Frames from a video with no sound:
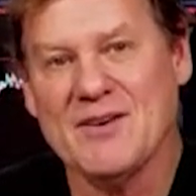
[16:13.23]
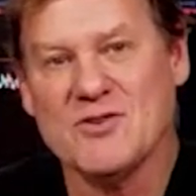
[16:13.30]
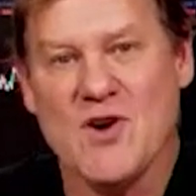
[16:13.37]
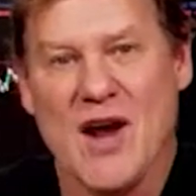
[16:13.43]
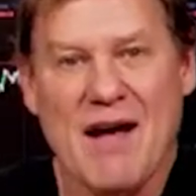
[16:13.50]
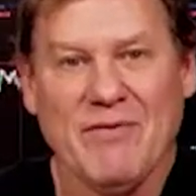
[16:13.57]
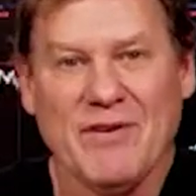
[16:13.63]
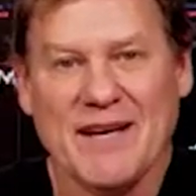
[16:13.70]

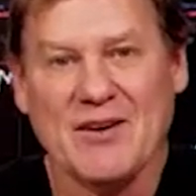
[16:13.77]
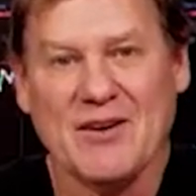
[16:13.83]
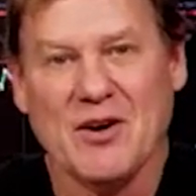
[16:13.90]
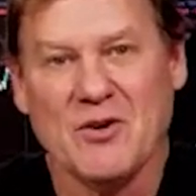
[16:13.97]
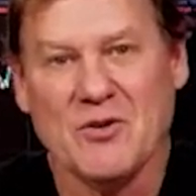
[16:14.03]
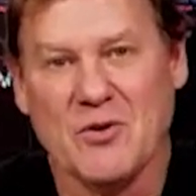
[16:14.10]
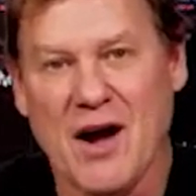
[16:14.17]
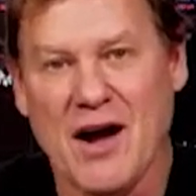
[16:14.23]
traveling
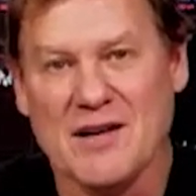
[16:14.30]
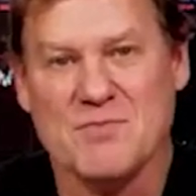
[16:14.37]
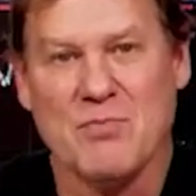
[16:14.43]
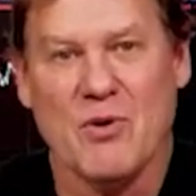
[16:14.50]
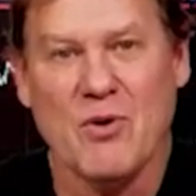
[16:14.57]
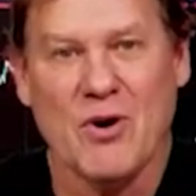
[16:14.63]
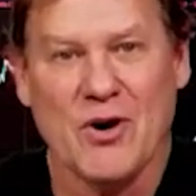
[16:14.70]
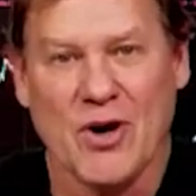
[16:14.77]

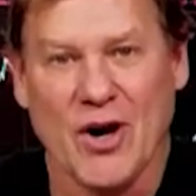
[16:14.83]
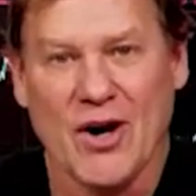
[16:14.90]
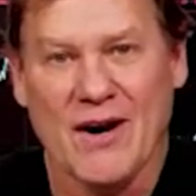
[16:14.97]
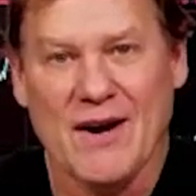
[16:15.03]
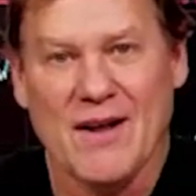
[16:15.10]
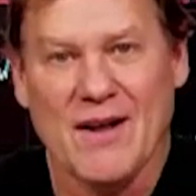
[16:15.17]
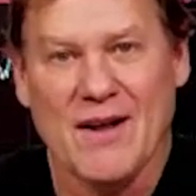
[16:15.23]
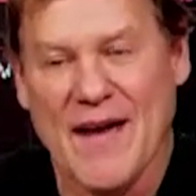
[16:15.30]
cross-border,
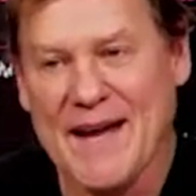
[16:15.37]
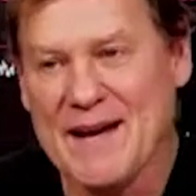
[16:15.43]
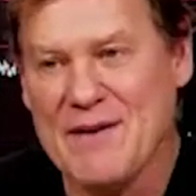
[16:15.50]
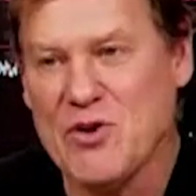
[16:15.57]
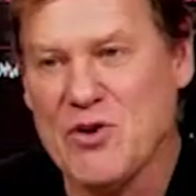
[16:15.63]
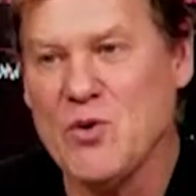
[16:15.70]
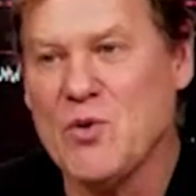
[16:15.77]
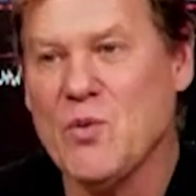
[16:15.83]
that
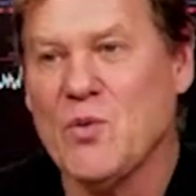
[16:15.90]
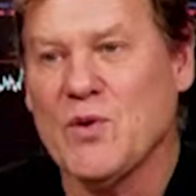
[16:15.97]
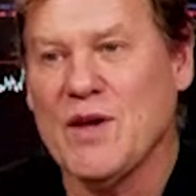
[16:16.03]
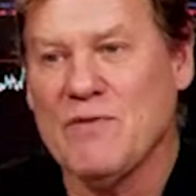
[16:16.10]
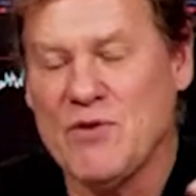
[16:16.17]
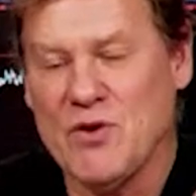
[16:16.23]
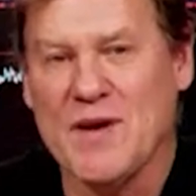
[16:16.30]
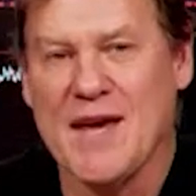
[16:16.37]
if you
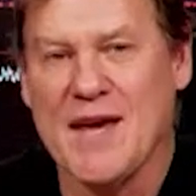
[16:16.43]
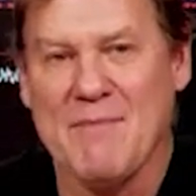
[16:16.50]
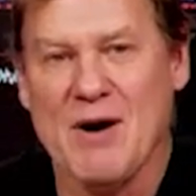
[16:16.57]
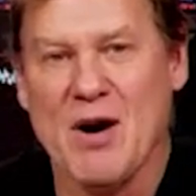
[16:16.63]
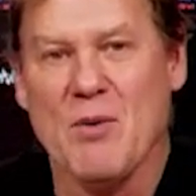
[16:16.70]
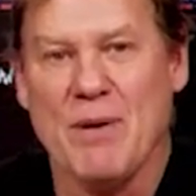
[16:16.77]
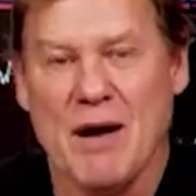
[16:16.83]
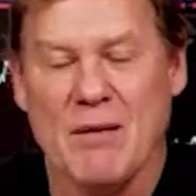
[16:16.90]
came
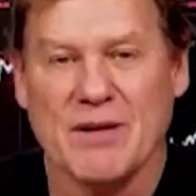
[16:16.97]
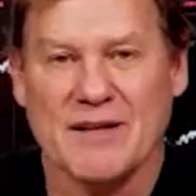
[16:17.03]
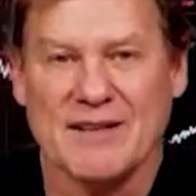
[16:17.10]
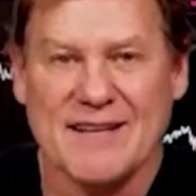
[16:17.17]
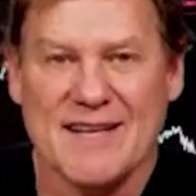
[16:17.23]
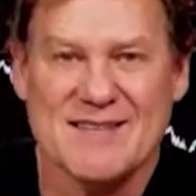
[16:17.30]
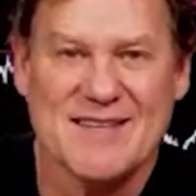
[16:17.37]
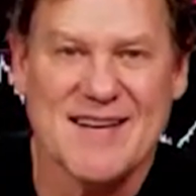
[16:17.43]
out
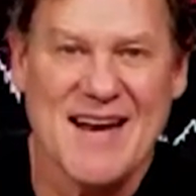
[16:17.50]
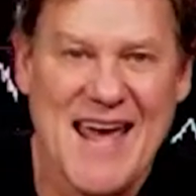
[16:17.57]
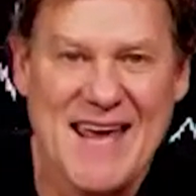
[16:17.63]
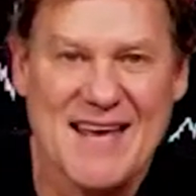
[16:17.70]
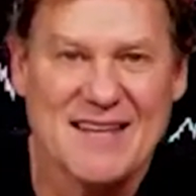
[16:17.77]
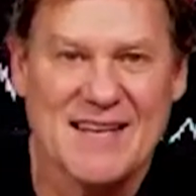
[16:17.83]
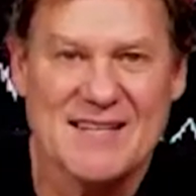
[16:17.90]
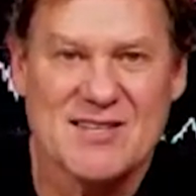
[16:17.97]
publicly as an
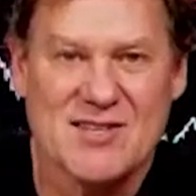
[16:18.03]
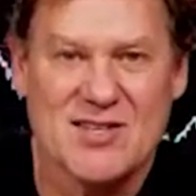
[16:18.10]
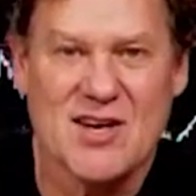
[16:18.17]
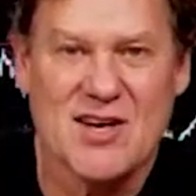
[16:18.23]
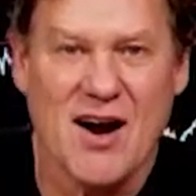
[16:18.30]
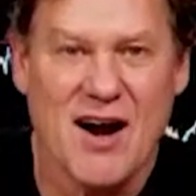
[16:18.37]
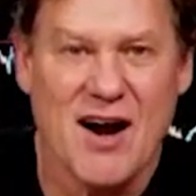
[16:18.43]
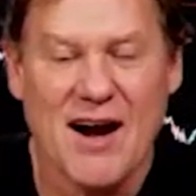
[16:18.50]
A-list
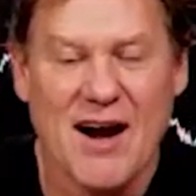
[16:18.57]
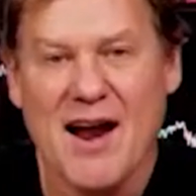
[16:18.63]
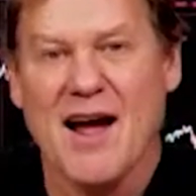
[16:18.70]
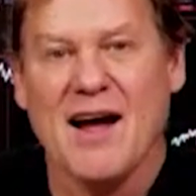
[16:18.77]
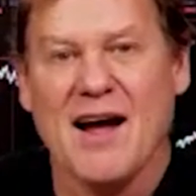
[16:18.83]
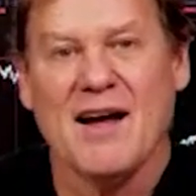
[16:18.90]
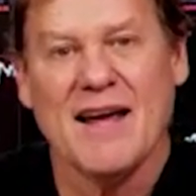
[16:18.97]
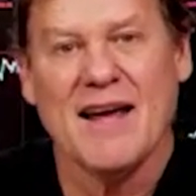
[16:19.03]
star
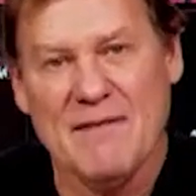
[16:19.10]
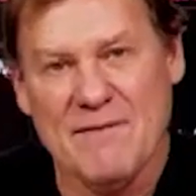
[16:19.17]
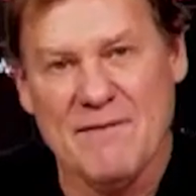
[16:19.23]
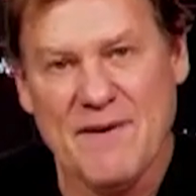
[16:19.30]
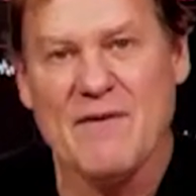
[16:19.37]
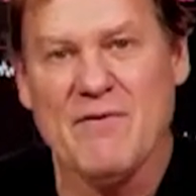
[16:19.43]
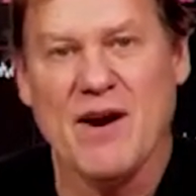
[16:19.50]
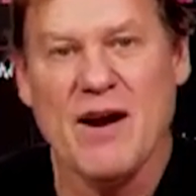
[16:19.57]
in
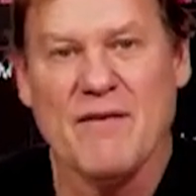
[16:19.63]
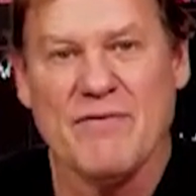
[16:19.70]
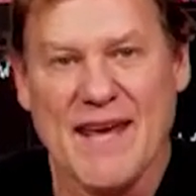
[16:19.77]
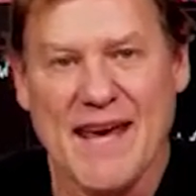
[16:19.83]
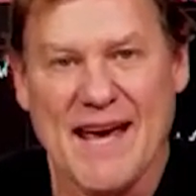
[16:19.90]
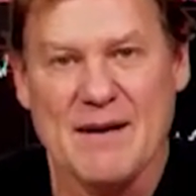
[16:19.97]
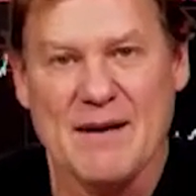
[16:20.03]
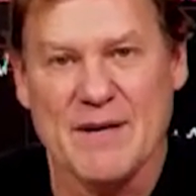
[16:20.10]
favor of
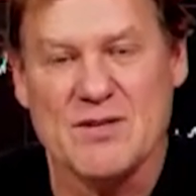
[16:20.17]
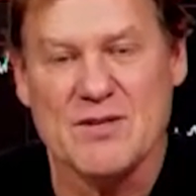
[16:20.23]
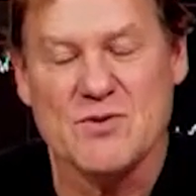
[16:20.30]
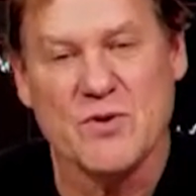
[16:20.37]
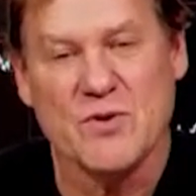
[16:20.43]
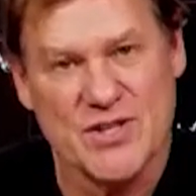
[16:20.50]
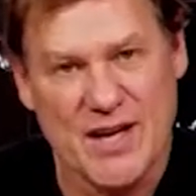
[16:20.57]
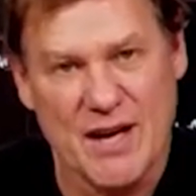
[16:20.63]
cannabis,
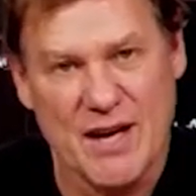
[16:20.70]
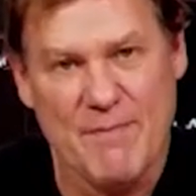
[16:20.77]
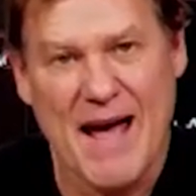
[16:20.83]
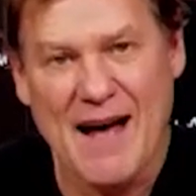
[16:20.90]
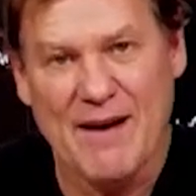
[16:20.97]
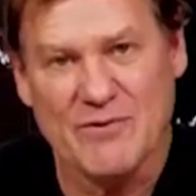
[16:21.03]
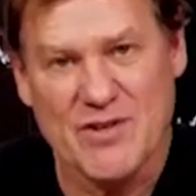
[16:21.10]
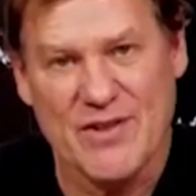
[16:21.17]
which some
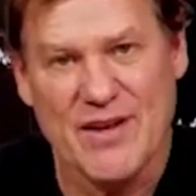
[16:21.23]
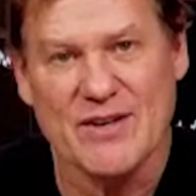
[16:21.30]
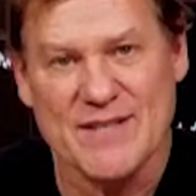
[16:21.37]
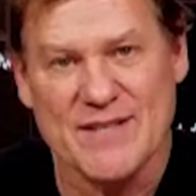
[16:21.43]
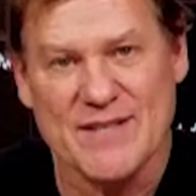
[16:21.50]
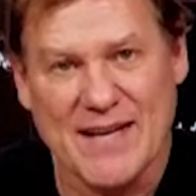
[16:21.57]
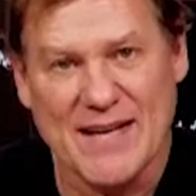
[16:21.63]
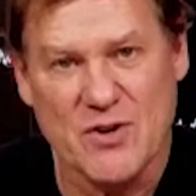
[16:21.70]
have to their
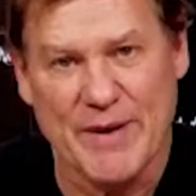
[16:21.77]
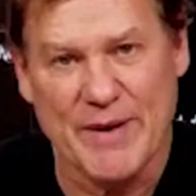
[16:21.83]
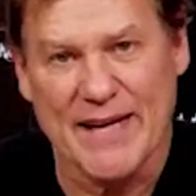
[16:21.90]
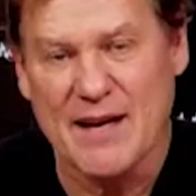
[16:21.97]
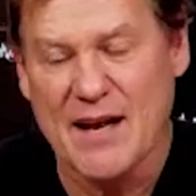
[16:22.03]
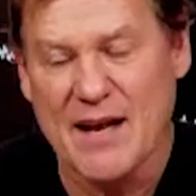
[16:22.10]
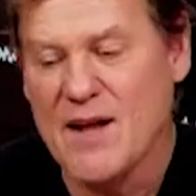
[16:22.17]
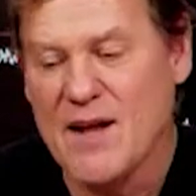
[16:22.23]

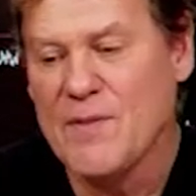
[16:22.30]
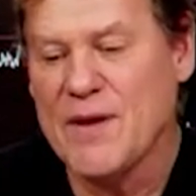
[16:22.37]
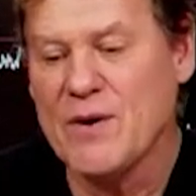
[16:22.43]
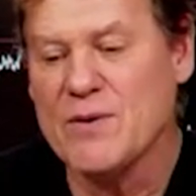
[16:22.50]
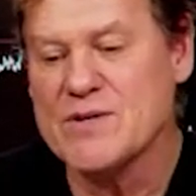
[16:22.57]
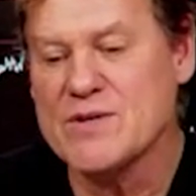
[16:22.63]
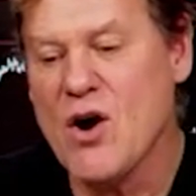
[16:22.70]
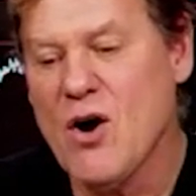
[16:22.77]
detriment, there
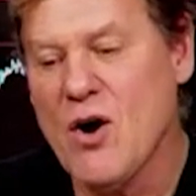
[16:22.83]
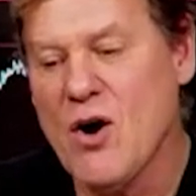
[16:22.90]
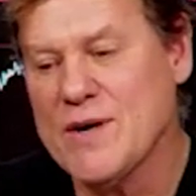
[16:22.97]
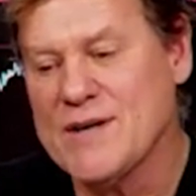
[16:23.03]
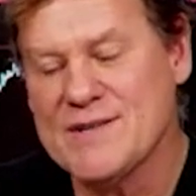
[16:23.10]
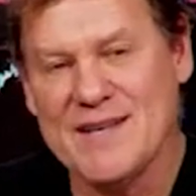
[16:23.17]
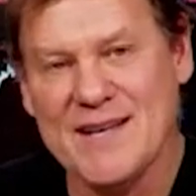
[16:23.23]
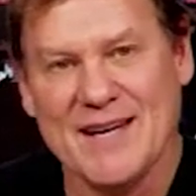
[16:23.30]
was
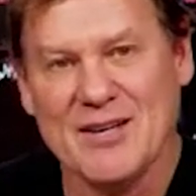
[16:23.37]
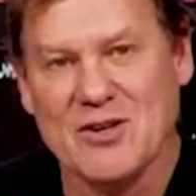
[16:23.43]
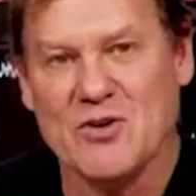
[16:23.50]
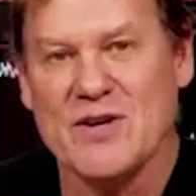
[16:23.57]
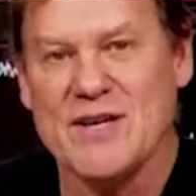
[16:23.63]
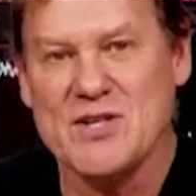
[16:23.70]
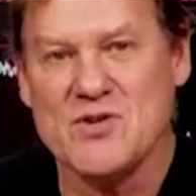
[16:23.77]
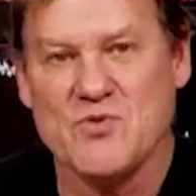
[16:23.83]
always the
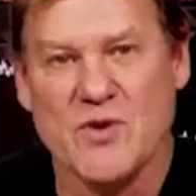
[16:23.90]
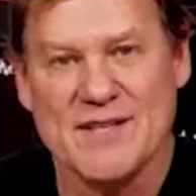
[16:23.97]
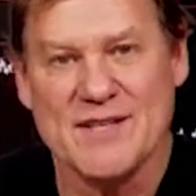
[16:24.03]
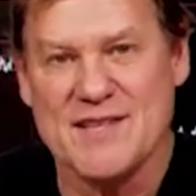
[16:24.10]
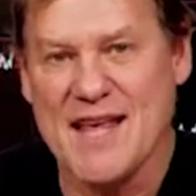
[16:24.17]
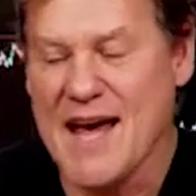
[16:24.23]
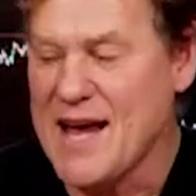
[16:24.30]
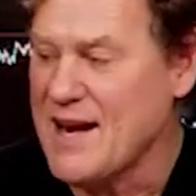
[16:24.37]
increased
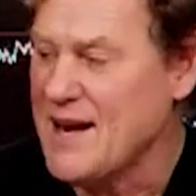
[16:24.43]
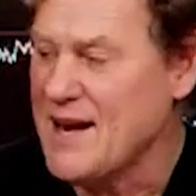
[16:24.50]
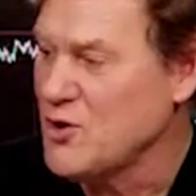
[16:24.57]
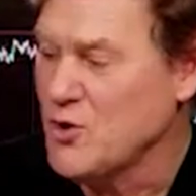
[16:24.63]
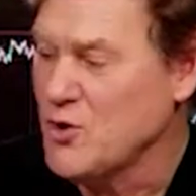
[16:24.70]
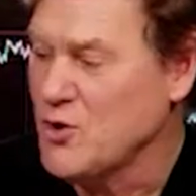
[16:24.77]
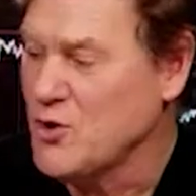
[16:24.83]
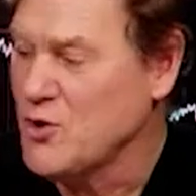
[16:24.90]
risk that
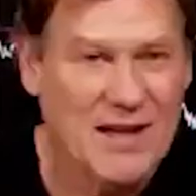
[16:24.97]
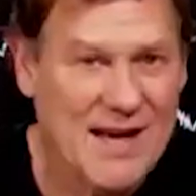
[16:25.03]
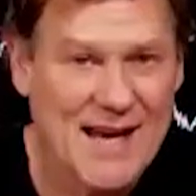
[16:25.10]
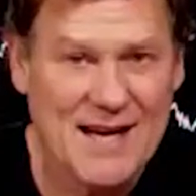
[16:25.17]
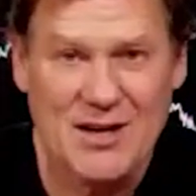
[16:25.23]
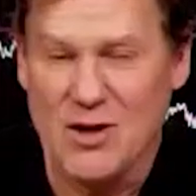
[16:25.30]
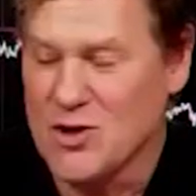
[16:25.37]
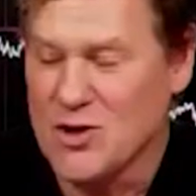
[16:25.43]
your
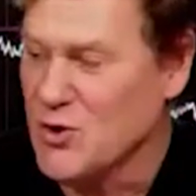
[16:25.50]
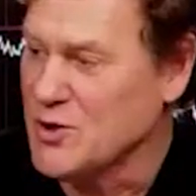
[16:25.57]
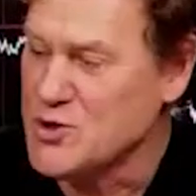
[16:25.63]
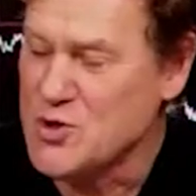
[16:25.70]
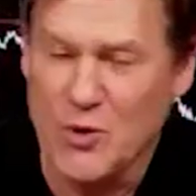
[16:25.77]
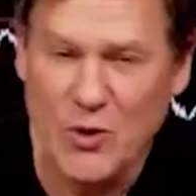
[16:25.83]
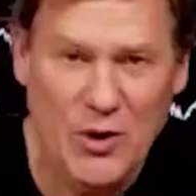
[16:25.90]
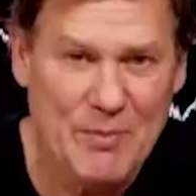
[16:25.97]
plane, your
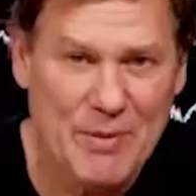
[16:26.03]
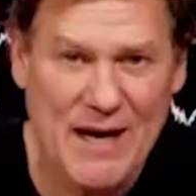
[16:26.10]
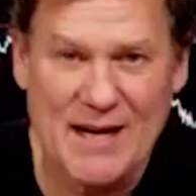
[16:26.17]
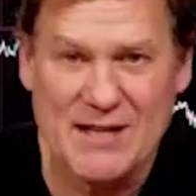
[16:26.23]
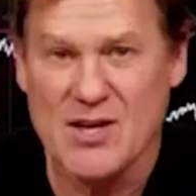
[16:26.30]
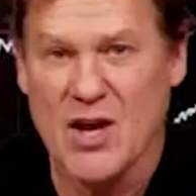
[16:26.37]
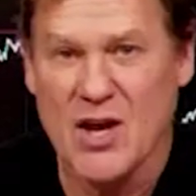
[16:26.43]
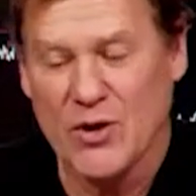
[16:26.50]
tour
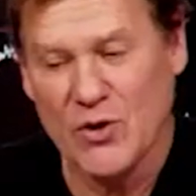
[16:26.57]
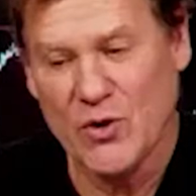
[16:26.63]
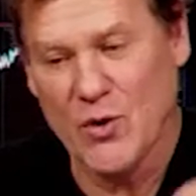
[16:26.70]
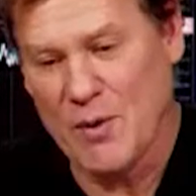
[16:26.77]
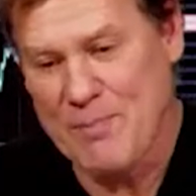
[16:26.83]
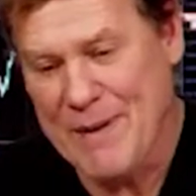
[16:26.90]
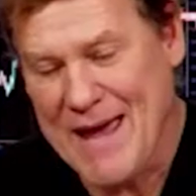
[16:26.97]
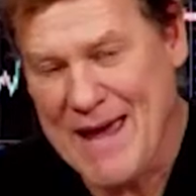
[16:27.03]
bus,
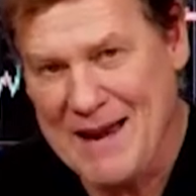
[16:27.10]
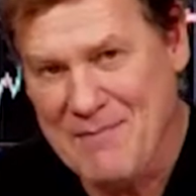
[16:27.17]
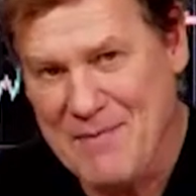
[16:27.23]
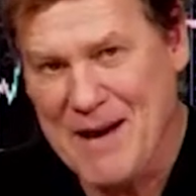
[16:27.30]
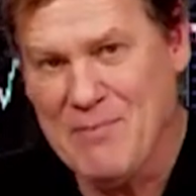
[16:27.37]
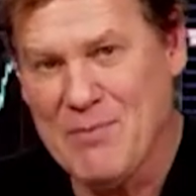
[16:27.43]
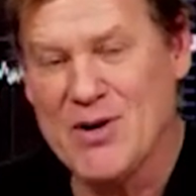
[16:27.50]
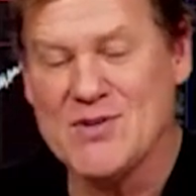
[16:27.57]
your band
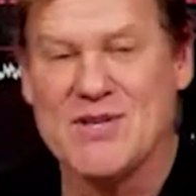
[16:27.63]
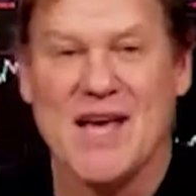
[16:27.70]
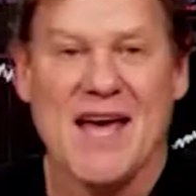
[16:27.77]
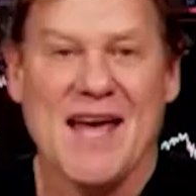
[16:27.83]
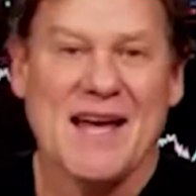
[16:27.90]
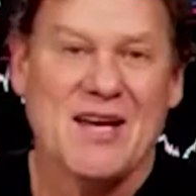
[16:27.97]
members